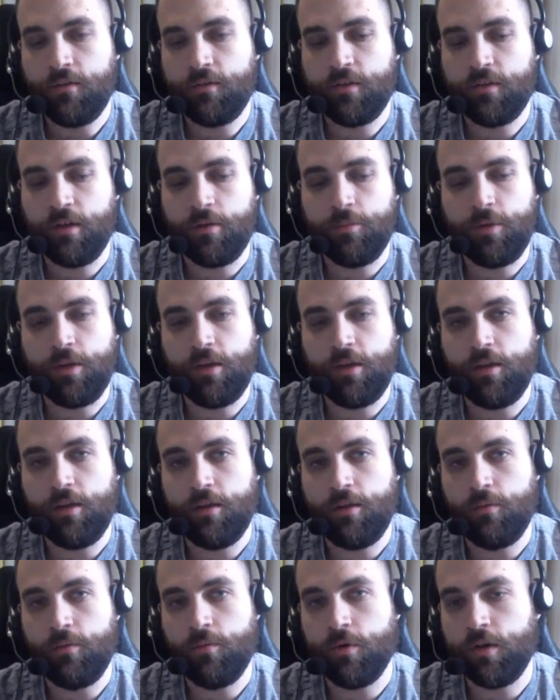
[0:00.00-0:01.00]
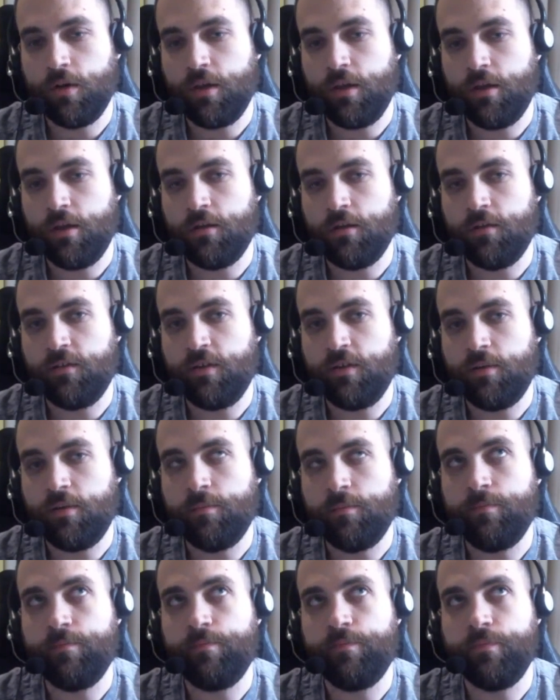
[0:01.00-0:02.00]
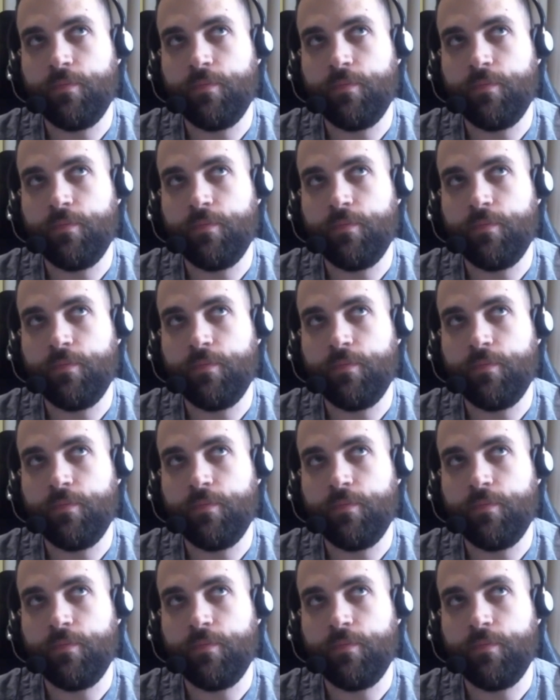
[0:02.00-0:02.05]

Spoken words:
Going to be working on some